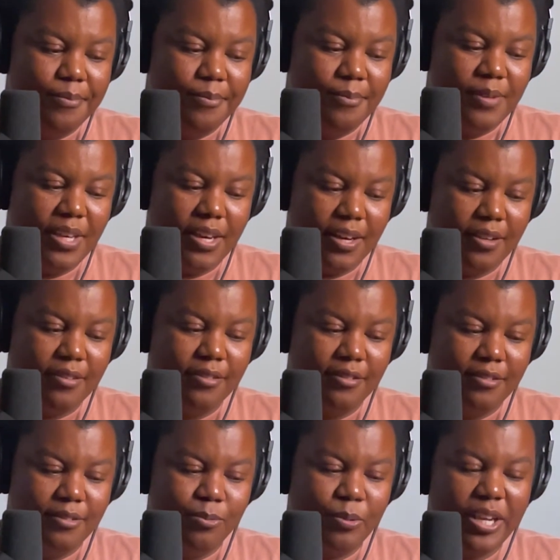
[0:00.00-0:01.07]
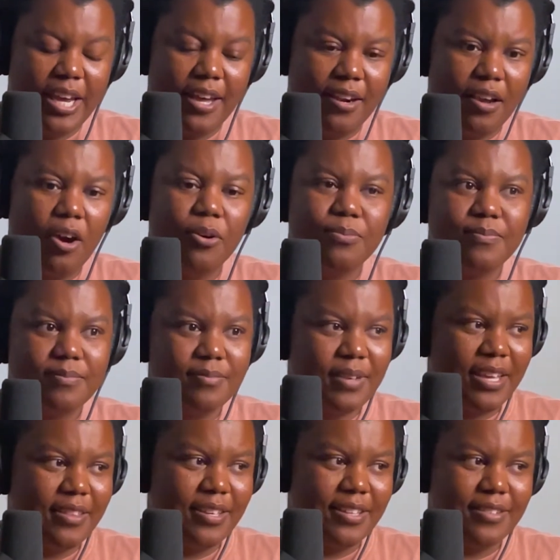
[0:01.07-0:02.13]
yeah, we had,
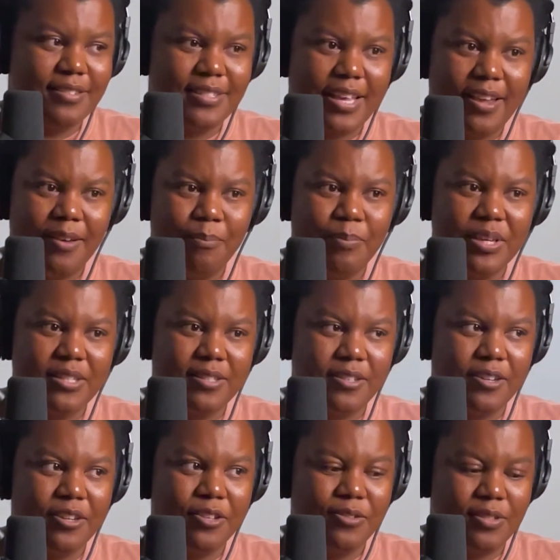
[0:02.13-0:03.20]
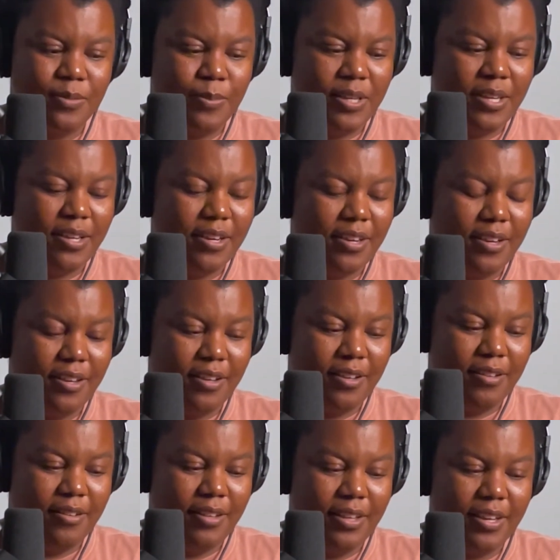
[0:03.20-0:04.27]
I think Sam Bixler used to be
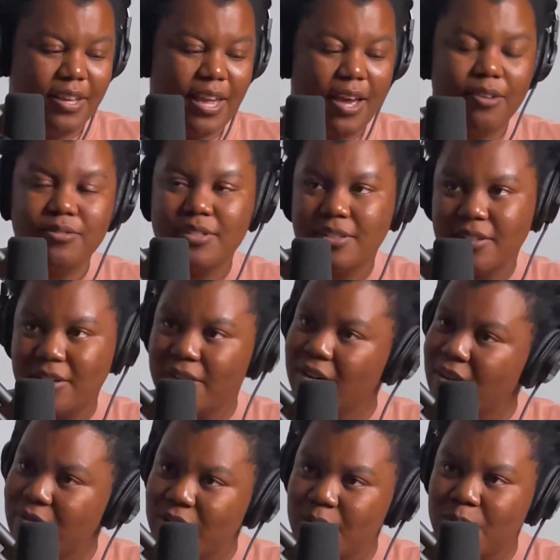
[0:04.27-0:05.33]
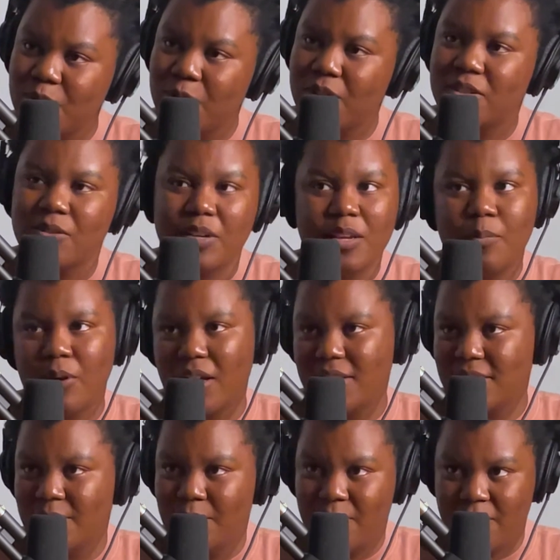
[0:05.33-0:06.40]
a counselor of some sort. So he brought
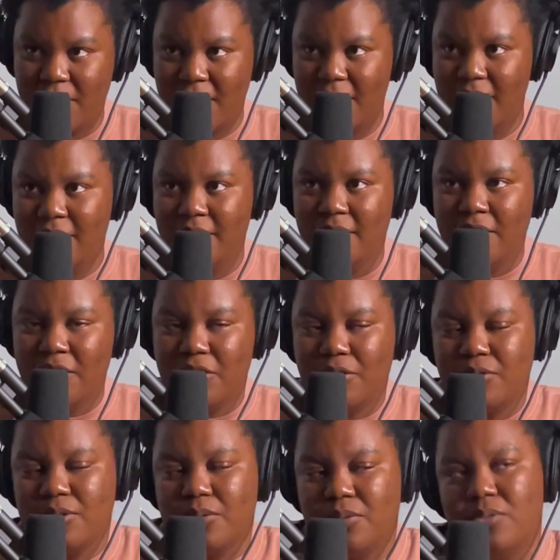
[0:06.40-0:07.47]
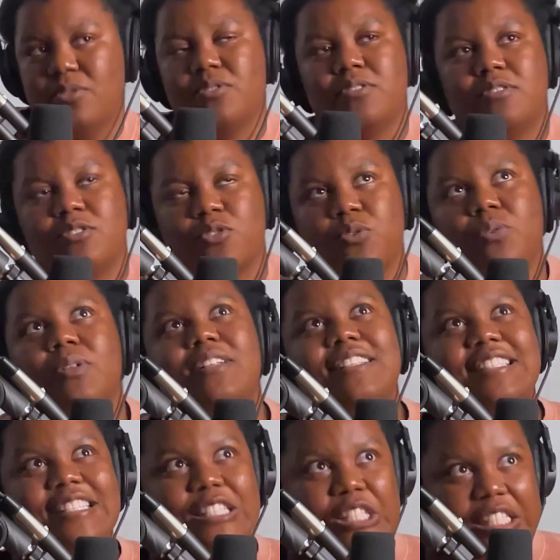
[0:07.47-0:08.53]
some of those
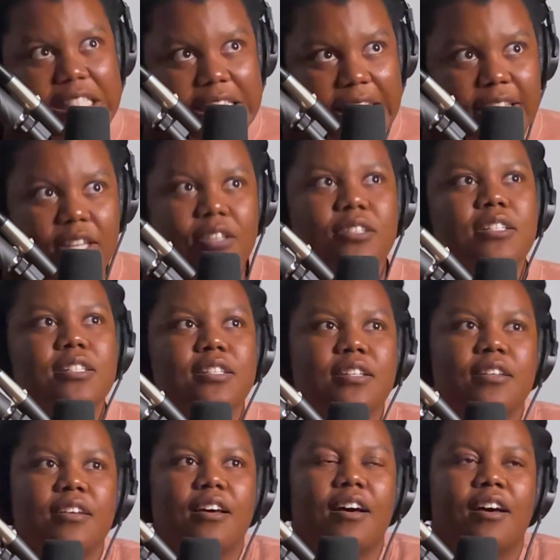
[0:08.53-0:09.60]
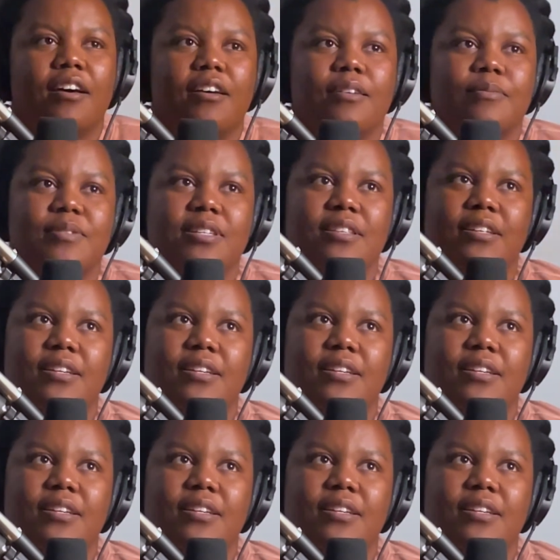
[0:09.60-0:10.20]
skills to the